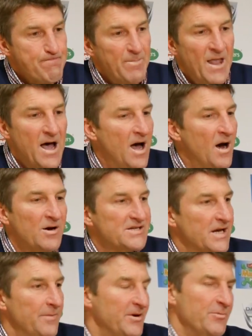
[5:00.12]
No, I was
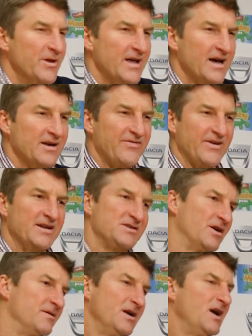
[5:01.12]
happy with our defence,
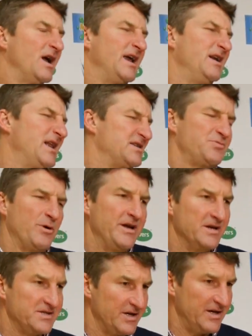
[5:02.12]
and that's where
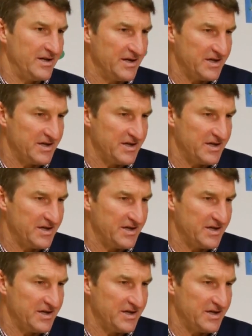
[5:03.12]
you see the